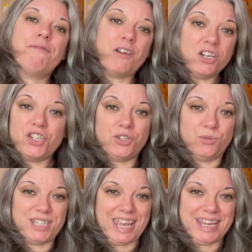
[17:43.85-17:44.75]

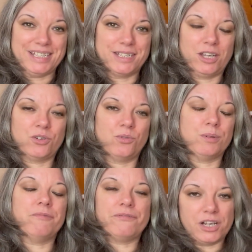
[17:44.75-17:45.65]
functional teas, as I call
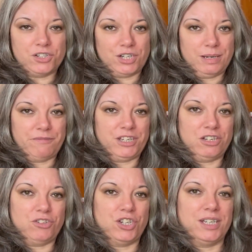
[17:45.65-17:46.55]
them, functional
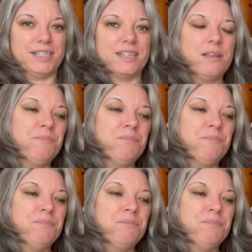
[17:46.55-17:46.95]
infusions.